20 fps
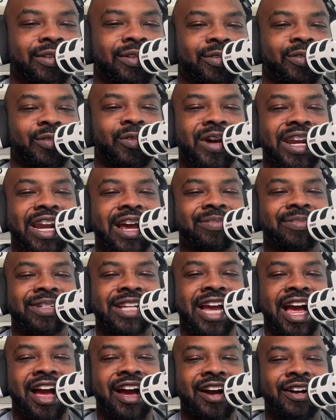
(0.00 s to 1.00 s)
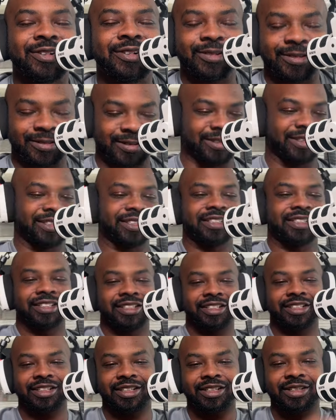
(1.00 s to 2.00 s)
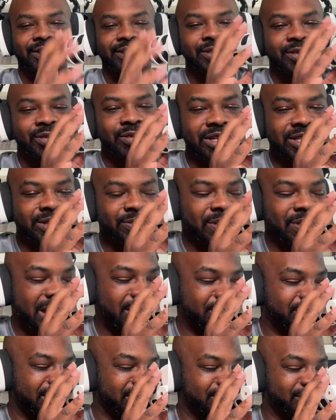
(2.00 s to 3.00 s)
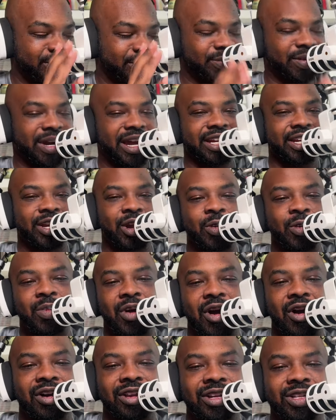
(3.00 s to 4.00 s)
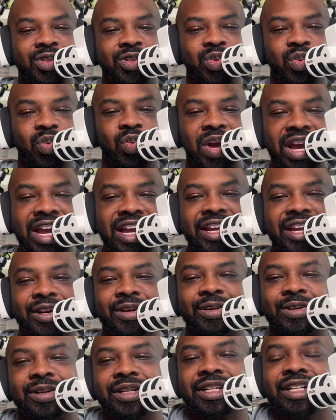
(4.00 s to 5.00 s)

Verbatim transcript: What up, though? What's poppin', everybody? Hope all is well.